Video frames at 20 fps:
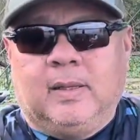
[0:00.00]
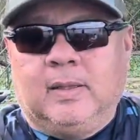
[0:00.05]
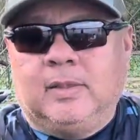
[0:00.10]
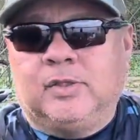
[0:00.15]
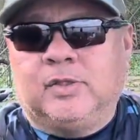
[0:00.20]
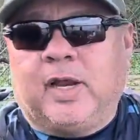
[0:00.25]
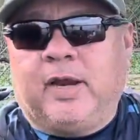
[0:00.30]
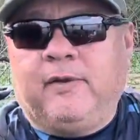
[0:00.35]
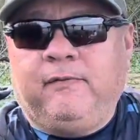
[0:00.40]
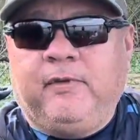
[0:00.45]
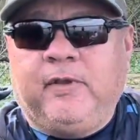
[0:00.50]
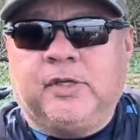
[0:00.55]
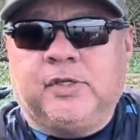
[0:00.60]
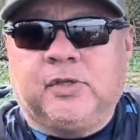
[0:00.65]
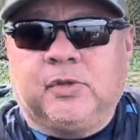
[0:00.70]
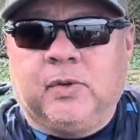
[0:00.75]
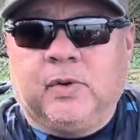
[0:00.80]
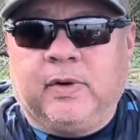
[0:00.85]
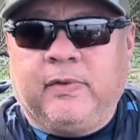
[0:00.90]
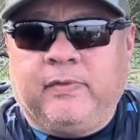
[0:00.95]
Try to fish
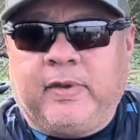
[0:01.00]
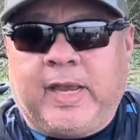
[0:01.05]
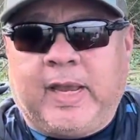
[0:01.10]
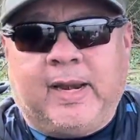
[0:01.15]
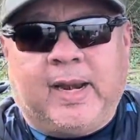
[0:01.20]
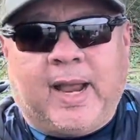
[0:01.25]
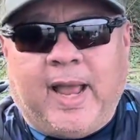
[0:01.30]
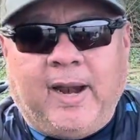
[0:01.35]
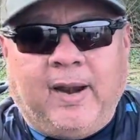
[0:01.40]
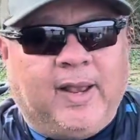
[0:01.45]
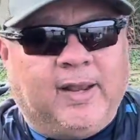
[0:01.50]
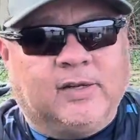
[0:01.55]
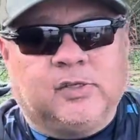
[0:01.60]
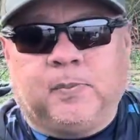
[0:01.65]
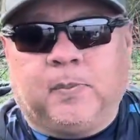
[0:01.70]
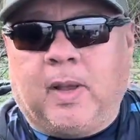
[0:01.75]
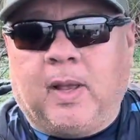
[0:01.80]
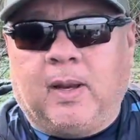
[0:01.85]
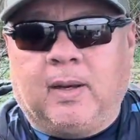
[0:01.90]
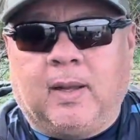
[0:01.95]
through it if you can. I don't have
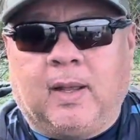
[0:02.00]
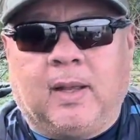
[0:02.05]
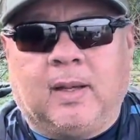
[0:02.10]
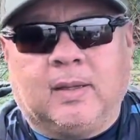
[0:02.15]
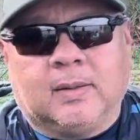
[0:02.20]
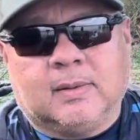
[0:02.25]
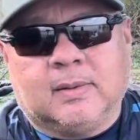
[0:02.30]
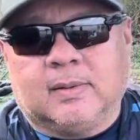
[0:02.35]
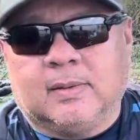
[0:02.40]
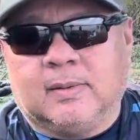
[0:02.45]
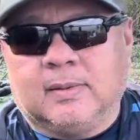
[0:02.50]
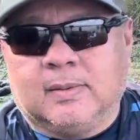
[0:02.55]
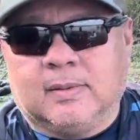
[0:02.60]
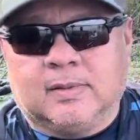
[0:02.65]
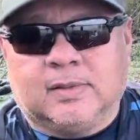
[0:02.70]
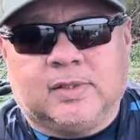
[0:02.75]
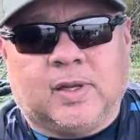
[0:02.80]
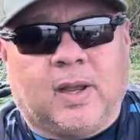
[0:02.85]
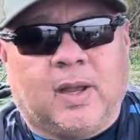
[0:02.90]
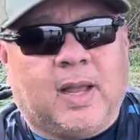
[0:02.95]
spot lock,
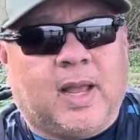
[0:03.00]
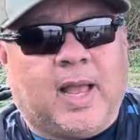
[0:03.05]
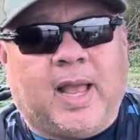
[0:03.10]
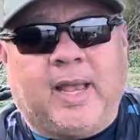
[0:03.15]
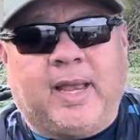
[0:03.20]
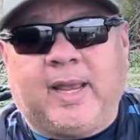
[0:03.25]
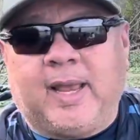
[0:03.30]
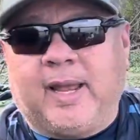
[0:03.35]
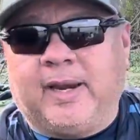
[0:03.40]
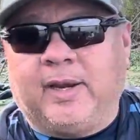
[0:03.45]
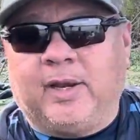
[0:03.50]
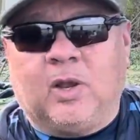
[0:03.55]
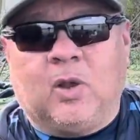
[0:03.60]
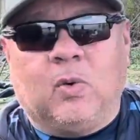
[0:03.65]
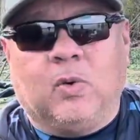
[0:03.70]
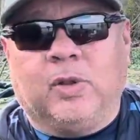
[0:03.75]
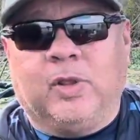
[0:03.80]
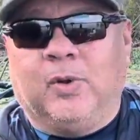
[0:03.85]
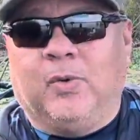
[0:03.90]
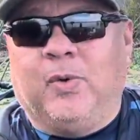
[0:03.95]
so I kind of go
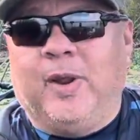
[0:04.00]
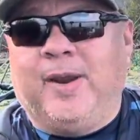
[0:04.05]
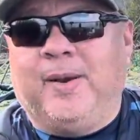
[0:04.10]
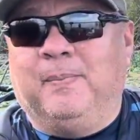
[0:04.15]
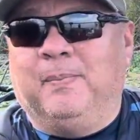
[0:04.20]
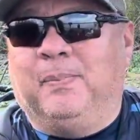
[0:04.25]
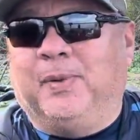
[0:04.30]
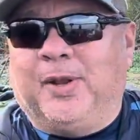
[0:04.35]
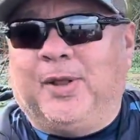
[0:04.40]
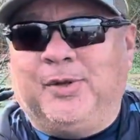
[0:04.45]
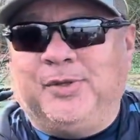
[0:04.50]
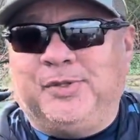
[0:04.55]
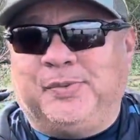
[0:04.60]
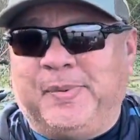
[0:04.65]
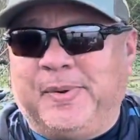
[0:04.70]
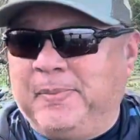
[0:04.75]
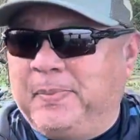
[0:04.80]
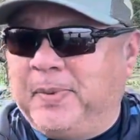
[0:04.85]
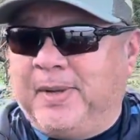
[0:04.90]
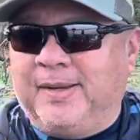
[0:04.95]
where the wind blows
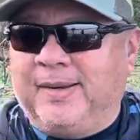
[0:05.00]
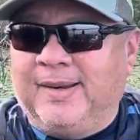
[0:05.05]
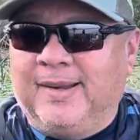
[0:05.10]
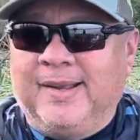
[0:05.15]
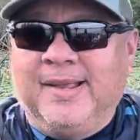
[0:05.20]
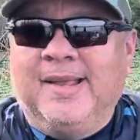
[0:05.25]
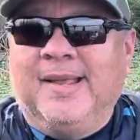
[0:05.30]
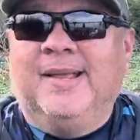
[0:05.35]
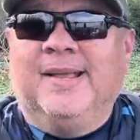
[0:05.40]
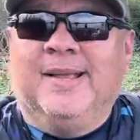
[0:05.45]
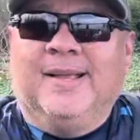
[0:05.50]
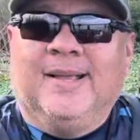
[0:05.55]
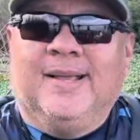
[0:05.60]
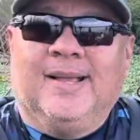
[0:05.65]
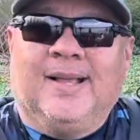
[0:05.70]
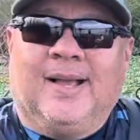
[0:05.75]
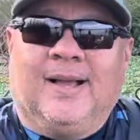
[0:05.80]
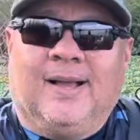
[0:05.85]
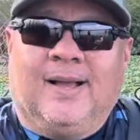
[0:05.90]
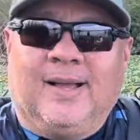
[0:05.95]
me, but
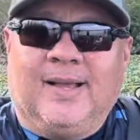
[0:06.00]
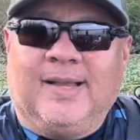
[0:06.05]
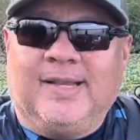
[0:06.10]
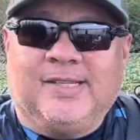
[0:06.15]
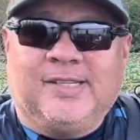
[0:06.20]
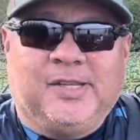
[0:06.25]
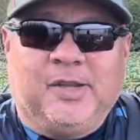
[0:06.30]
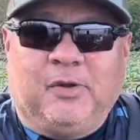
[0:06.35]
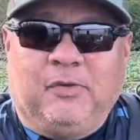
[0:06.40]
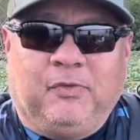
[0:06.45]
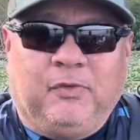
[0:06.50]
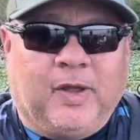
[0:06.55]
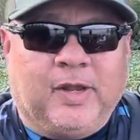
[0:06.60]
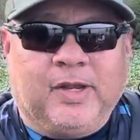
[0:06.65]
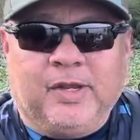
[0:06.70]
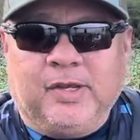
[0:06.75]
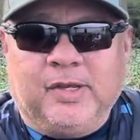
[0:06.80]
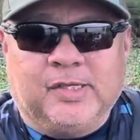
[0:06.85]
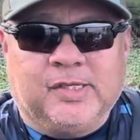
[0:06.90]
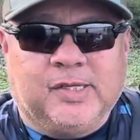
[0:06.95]
it's still fun.
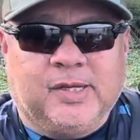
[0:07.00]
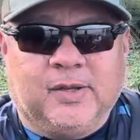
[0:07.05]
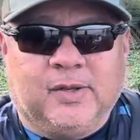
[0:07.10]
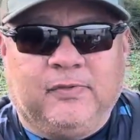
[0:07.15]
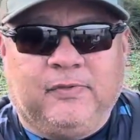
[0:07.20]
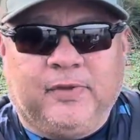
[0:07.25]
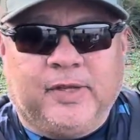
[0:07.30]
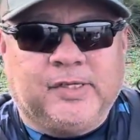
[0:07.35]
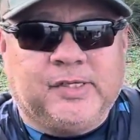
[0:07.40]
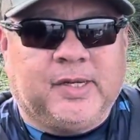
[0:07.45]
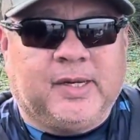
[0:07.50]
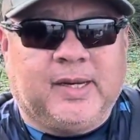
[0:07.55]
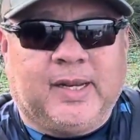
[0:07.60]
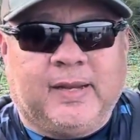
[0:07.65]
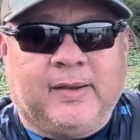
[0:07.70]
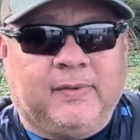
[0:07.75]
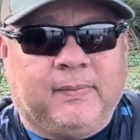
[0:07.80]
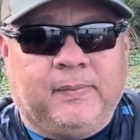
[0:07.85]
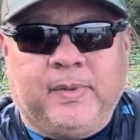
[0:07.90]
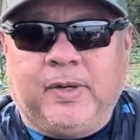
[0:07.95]
You can still fish it.
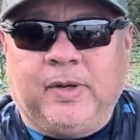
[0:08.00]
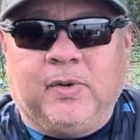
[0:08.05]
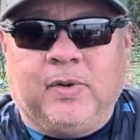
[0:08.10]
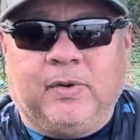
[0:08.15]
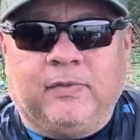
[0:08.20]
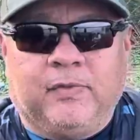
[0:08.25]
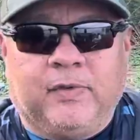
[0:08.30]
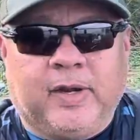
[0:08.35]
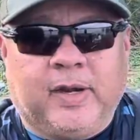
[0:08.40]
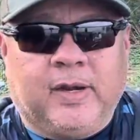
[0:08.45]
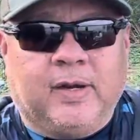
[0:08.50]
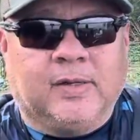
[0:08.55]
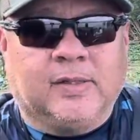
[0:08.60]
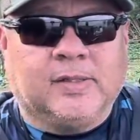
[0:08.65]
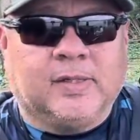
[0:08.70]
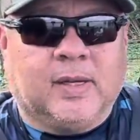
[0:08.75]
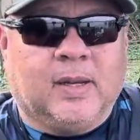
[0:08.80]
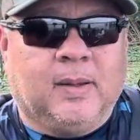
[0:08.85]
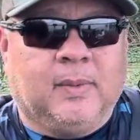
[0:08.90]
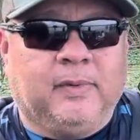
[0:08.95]
I've been doing it for
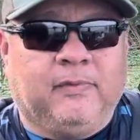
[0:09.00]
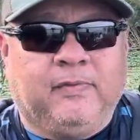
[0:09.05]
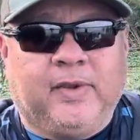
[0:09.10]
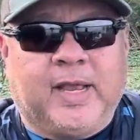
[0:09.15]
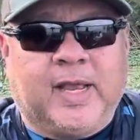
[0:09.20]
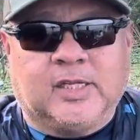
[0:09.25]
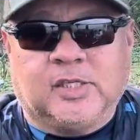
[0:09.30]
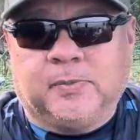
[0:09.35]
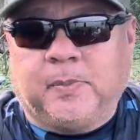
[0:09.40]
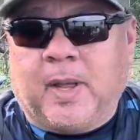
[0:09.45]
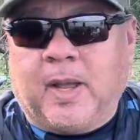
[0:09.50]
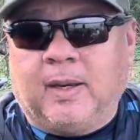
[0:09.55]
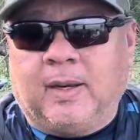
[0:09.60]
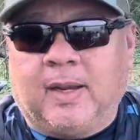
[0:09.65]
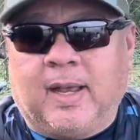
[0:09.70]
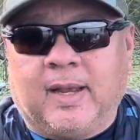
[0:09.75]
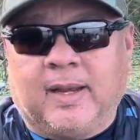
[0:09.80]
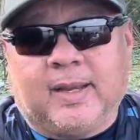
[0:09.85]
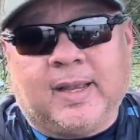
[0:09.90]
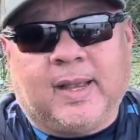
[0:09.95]
years. If you got spot
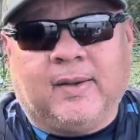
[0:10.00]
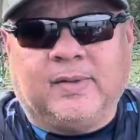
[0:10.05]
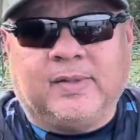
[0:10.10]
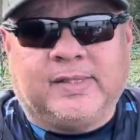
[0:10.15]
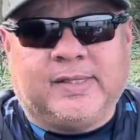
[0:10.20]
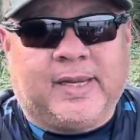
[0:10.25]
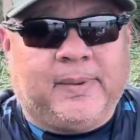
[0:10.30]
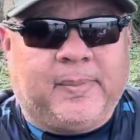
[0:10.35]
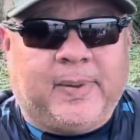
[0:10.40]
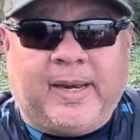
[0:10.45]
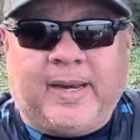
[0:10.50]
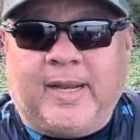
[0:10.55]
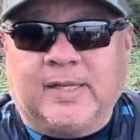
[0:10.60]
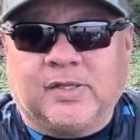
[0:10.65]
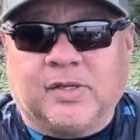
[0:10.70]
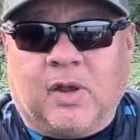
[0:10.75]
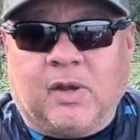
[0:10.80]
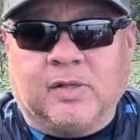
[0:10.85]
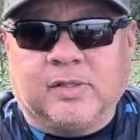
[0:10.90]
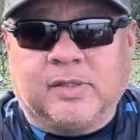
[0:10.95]
lock, I would say, man,
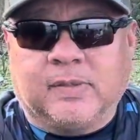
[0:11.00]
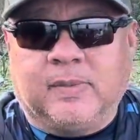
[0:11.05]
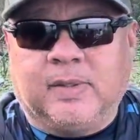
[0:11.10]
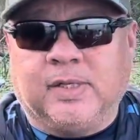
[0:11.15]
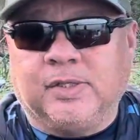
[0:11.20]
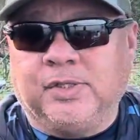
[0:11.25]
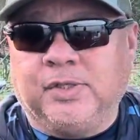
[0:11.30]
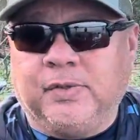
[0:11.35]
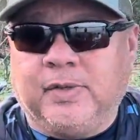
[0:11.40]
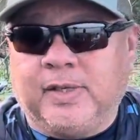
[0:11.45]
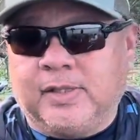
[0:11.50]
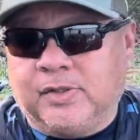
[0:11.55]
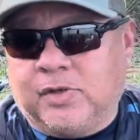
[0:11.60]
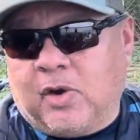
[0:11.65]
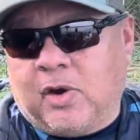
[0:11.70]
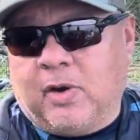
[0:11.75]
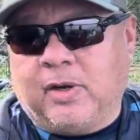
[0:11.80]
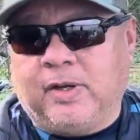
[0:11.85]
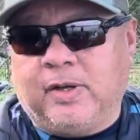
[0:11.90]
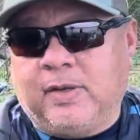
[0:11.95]
that's awesome, because you can target.